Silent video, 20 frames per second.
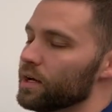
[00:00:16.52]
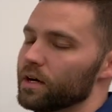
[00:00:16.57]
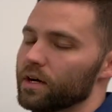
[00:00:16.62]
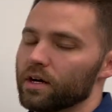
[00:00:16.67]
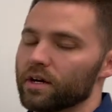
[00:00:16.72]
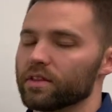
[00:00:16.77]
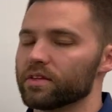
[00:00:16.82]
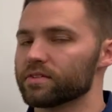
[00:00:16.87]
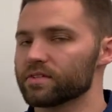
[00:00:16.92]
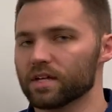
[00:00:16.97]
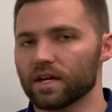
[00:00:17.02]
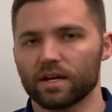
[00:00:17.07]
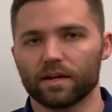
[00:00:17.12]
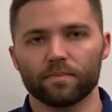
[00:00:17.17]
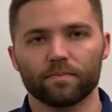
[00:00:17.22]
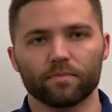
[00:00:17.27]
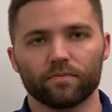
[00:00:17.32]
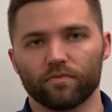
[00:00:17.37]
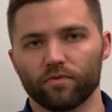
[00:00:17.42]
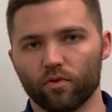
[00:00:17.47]
The
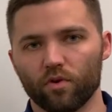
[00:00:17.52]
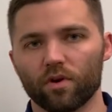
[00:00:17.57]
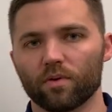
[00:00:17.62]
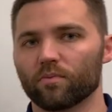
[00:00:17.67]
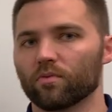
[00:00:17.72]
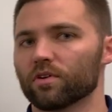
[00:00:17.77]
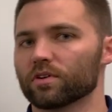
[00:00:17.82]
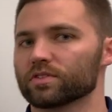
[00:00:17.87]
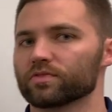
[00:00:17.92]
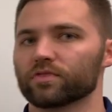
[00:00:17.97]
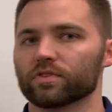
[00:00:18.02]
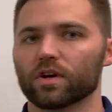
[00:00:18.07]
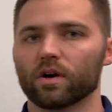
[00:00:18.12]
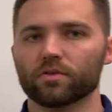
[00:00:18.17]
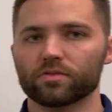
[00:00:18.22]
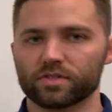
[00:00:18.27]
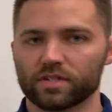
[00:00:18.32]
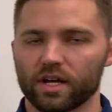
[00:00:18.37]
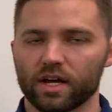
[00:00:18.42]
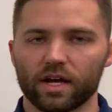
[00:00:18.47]
same form works for
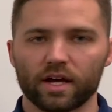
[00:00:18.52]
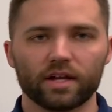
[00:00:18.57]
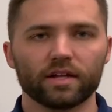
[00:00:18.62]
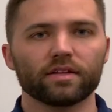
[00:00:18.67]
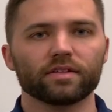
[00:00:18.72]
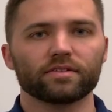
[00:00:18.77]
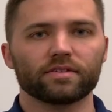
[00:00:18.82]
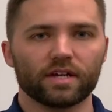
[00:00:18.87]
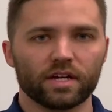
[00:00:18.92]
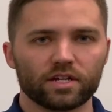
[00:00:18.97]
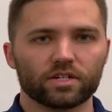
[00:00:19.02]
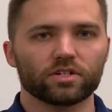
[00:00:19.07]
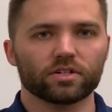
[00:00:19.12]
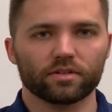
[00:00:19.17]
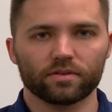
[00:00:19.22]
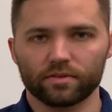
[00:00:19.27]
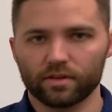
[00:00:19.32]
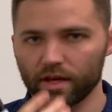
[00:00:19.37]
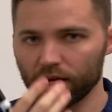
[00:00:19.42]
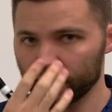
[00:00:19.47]
cosine and
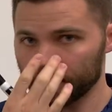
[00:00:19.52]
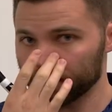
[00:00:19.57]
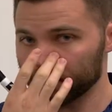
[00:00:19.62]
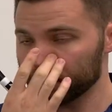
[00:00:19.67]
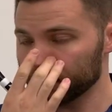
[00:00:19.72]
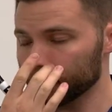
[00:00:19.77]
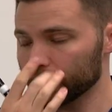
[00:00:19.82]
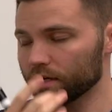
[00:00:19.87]
tangent and that,